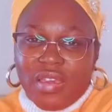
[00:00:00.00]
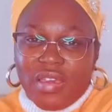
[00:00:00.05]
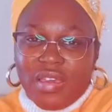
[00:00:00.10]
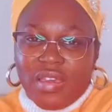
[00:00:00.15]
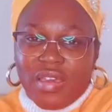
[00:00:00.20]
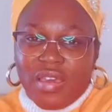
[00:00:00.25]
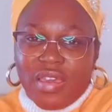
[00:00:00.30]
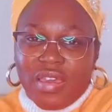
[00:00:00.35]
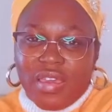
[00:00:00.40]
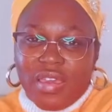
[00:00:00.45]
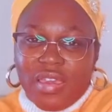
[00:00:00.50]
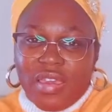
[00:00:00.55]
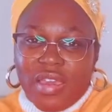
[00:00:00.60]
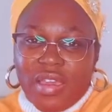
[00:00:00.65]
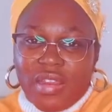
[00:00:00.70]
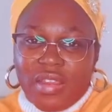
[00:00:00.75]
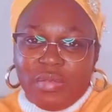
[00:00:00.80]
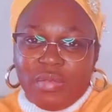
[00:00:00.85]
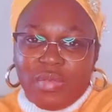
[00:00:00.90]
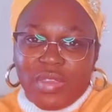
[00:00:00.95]
I
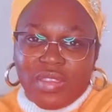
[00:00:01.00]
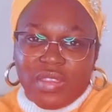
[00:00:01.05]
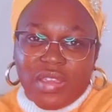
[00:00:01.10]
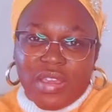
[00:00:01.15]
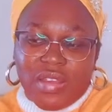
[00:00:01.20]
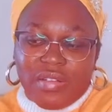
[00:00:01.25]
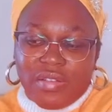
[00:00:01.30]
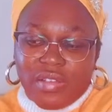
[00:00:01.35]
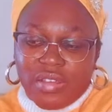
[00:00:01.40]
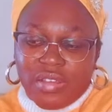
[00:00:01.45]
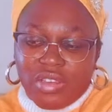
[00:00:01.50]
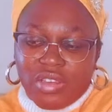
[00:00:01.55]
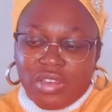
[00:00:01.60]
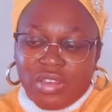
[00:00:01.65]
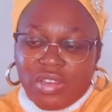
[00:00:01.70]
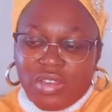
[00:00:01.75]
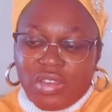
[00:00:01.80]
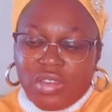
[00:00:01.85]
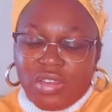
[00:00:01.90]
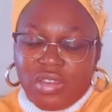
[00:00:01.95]
had a miscarriage
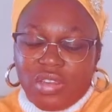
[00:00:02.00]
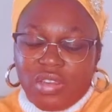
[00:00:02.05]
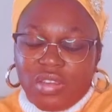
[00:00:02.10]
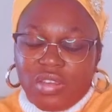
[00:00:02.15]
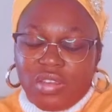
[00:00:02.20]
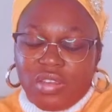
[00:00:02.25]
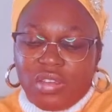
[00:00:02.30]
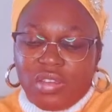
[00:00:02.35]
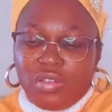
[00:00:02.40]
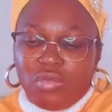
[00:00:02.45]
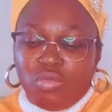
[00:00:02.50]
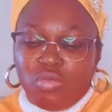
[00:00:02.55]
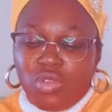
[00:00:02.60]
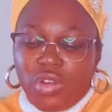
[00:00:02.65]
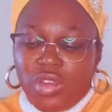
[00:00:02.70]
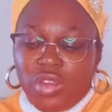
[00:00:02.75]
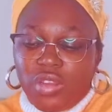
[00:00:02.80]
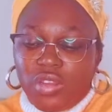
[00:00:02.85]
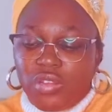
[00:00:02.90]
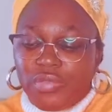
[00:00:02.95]

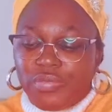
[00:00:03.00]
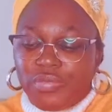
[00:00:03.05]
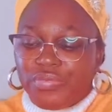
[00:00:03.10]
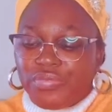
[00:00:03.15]
when